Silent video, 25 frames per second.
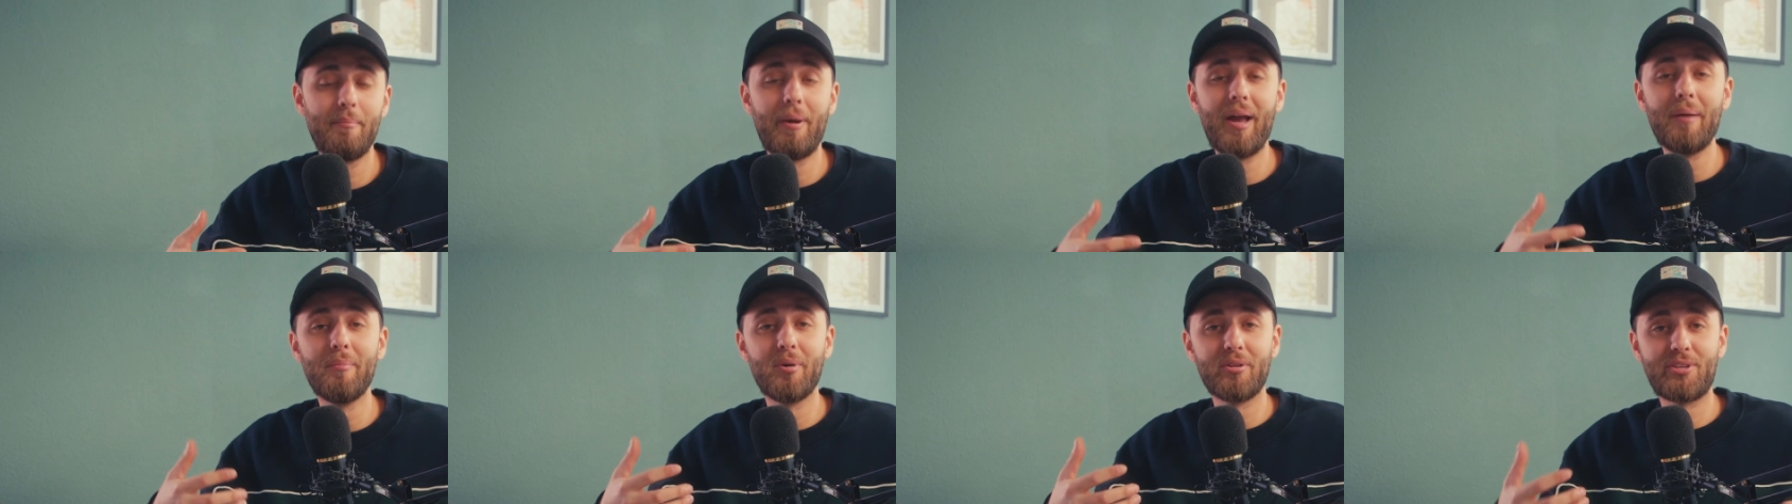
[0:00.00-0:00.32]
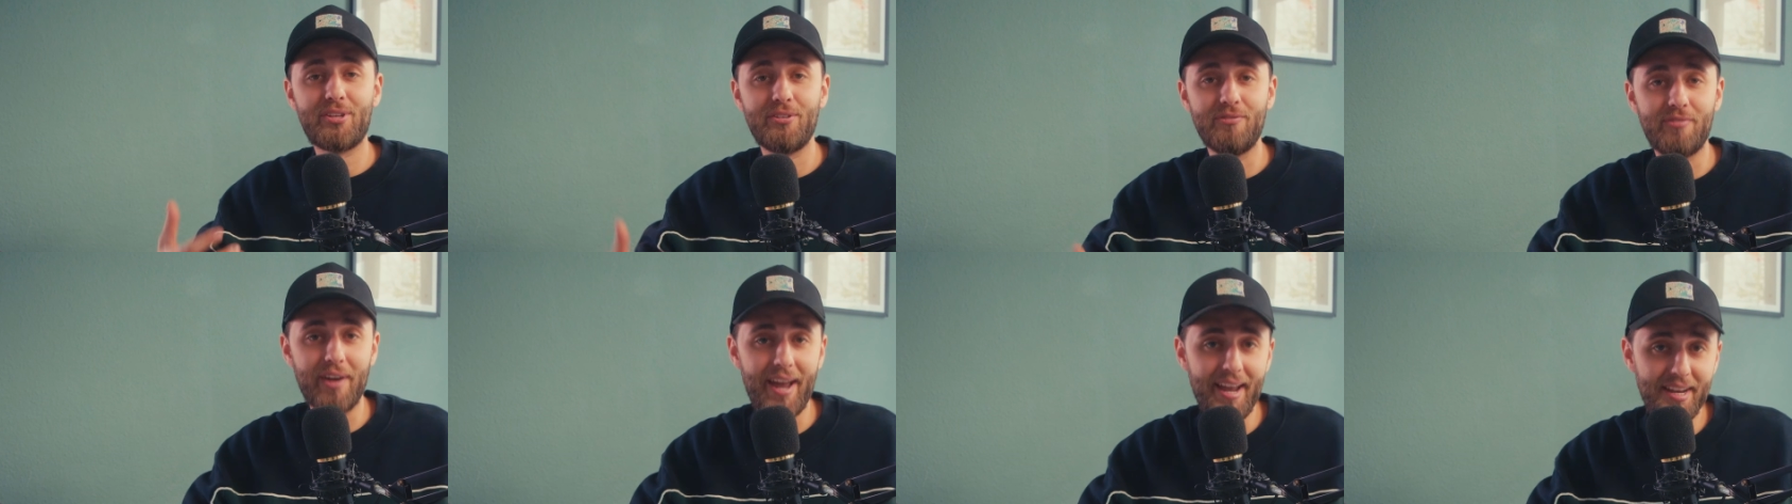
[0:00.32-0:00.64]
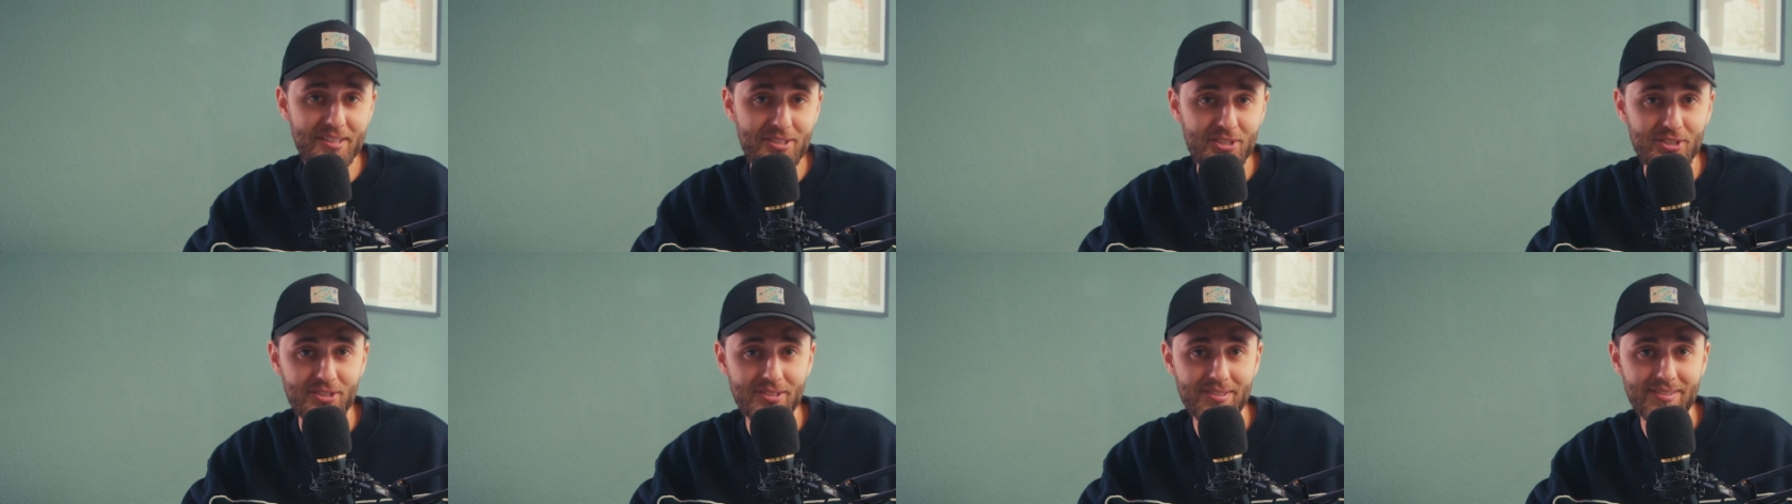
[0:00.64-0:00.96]
My
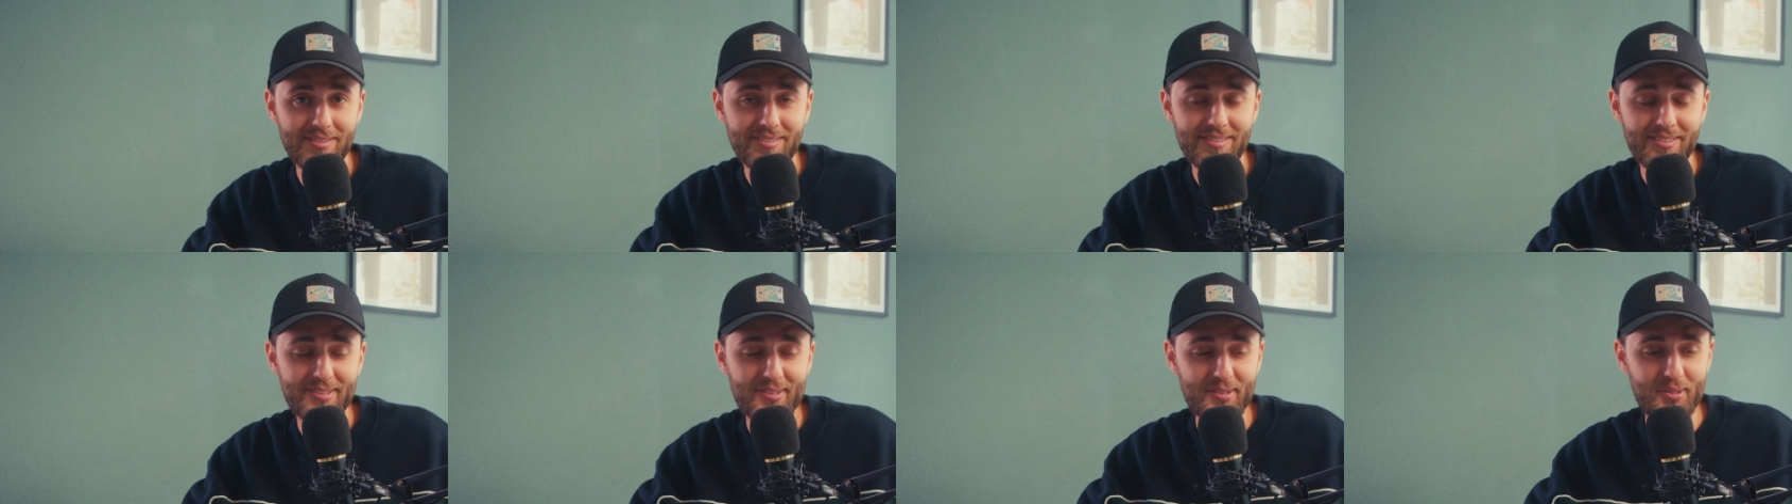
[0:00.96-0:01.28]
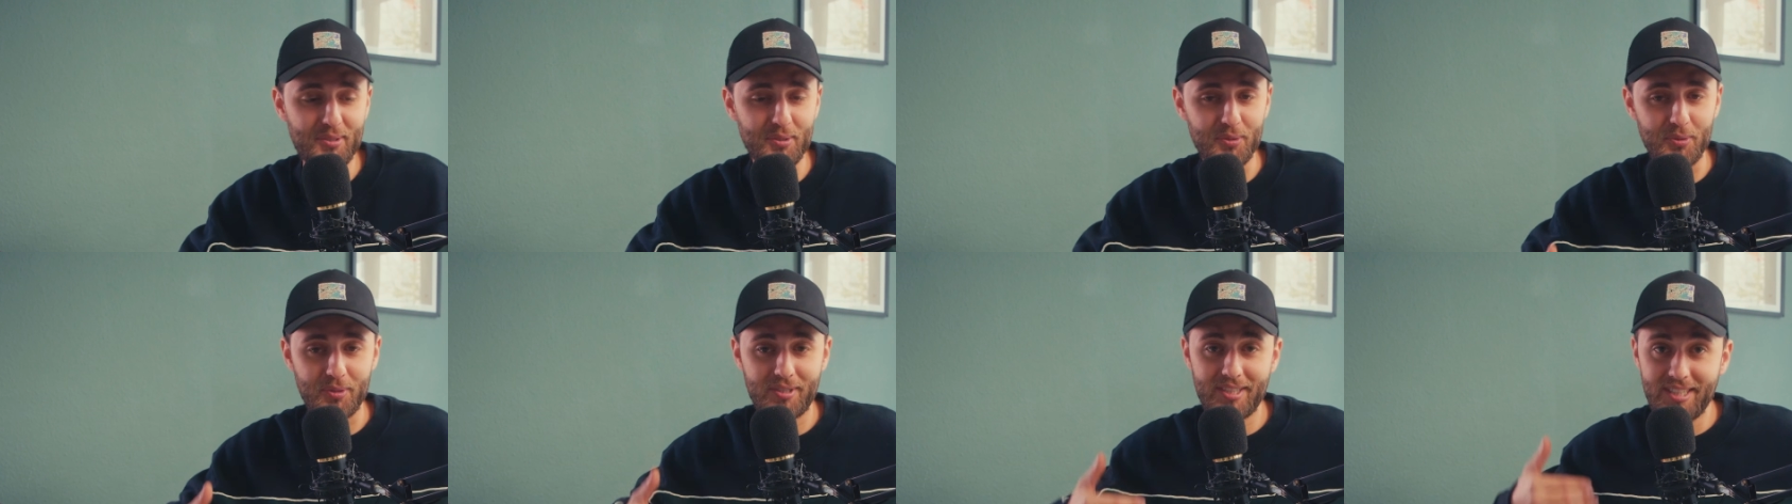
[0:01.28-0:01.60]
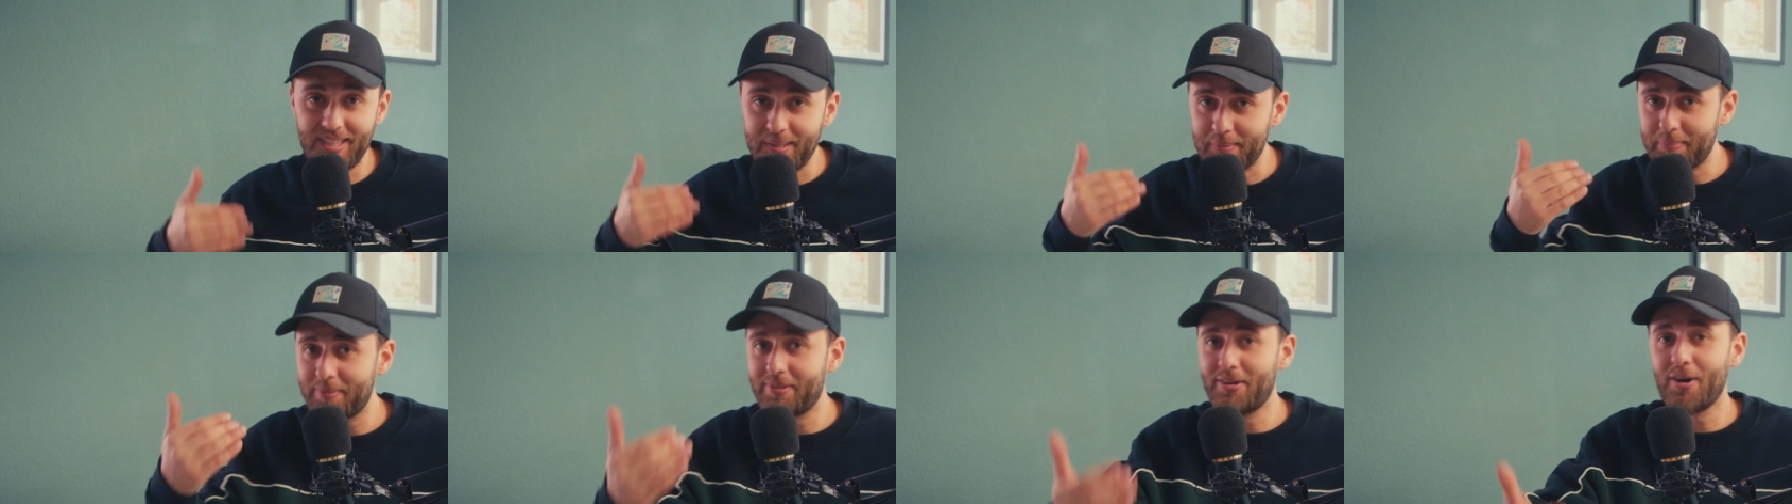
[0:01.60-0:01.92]
motivation to
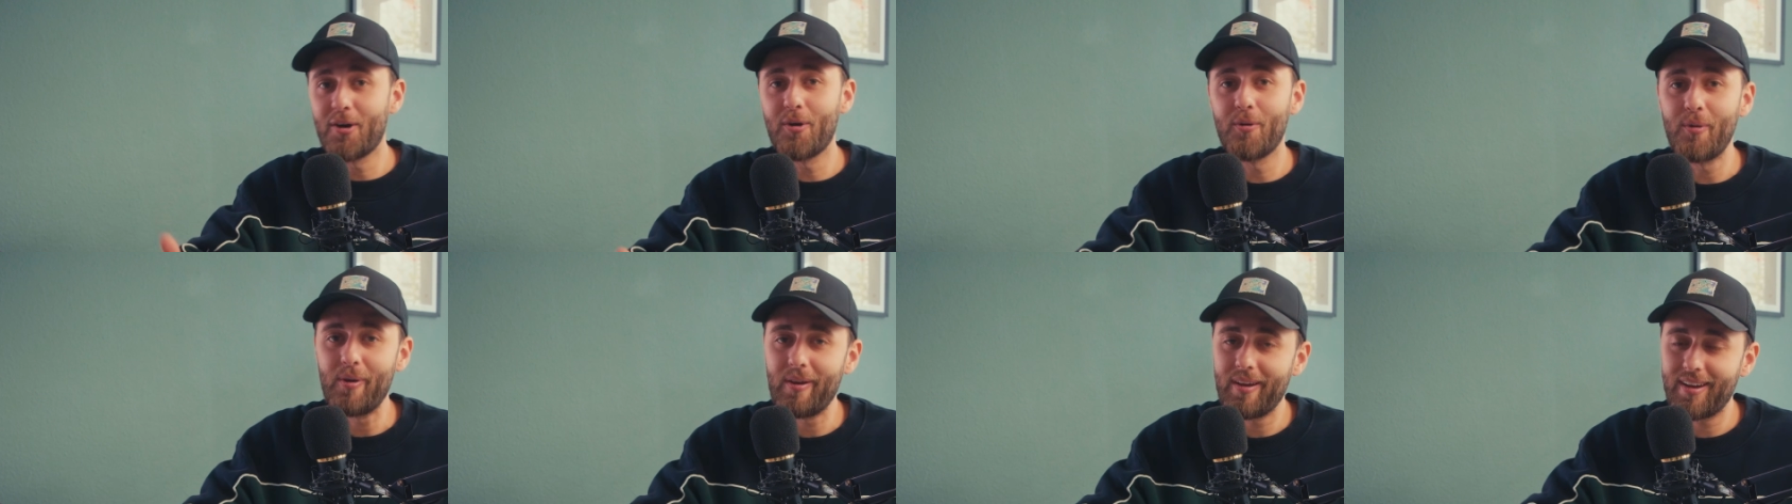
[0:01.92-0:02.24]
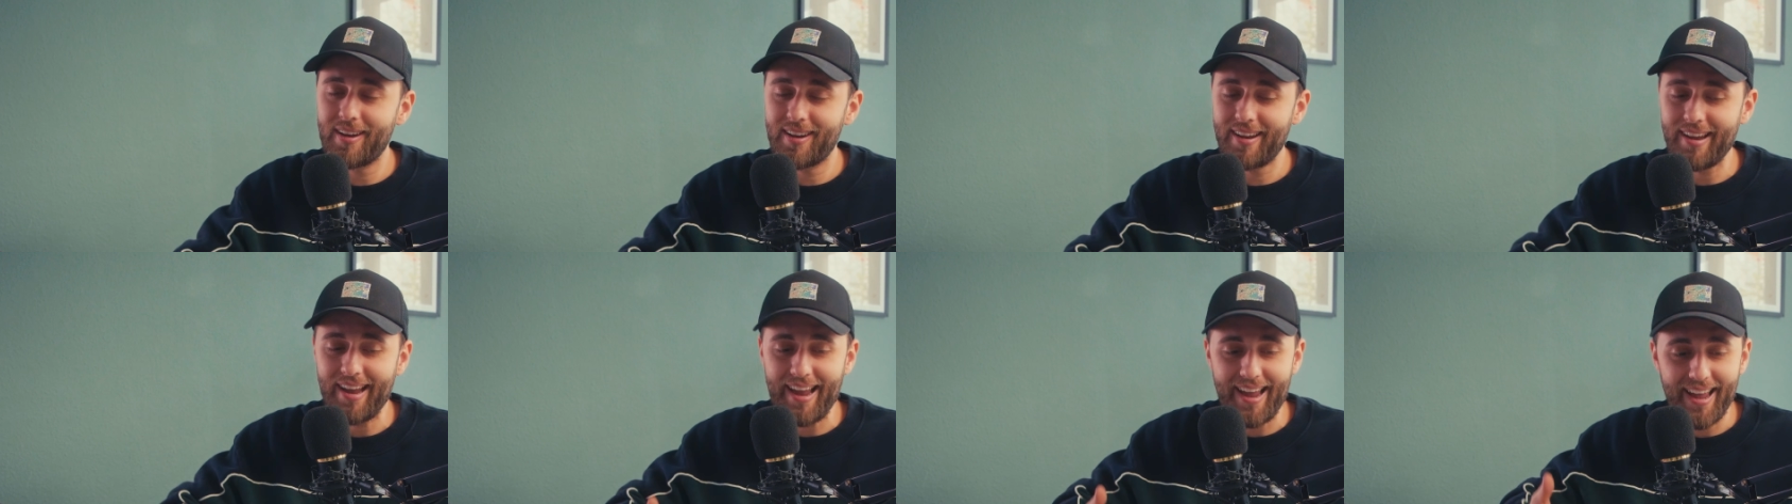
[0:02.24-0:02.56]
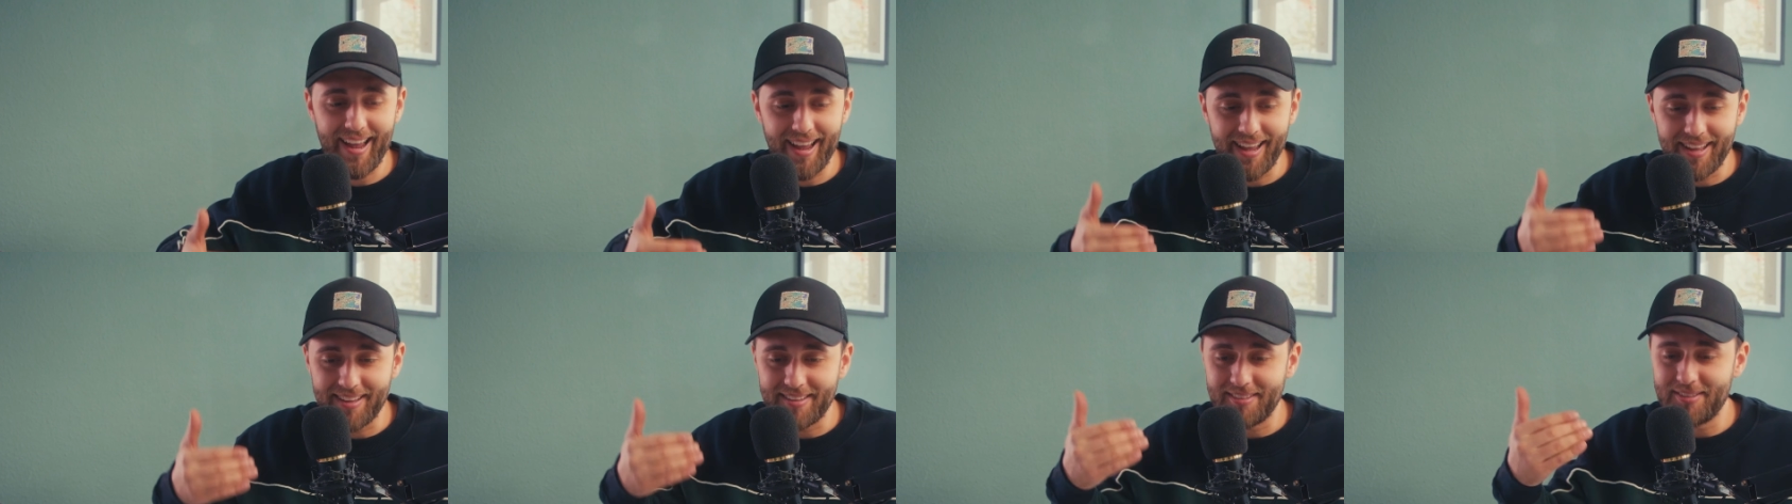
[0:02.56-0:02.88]
keep going
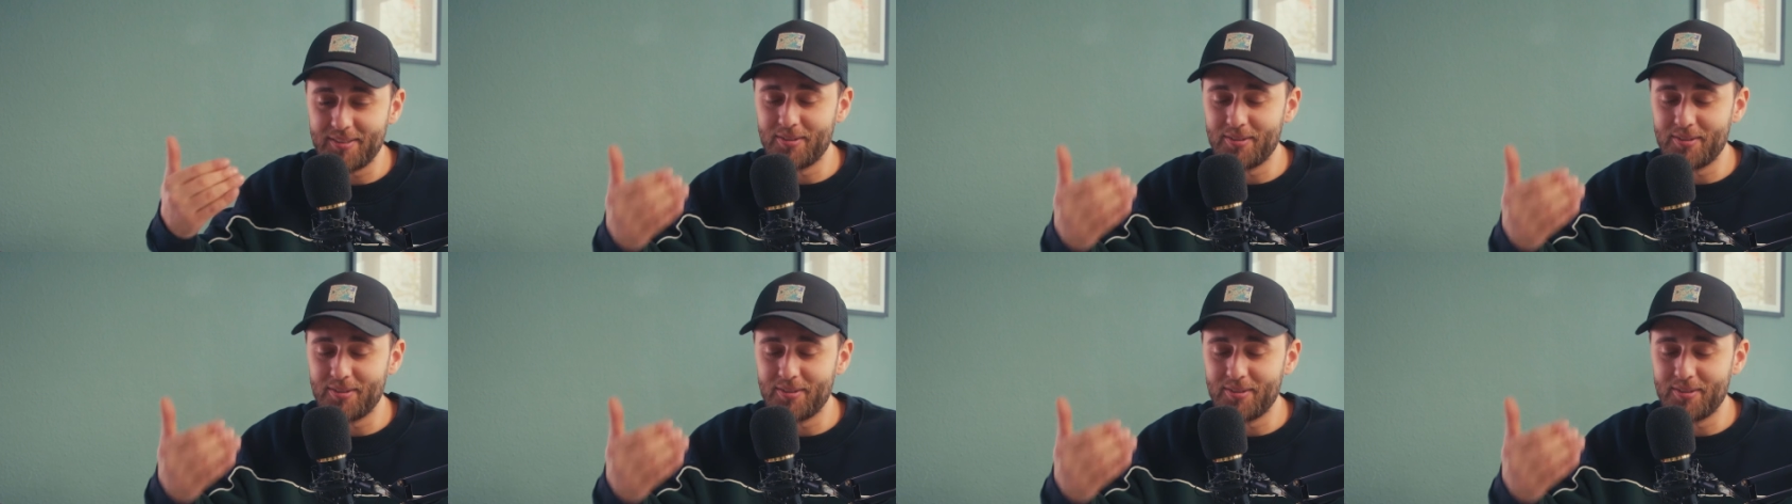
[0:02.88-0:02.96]
and,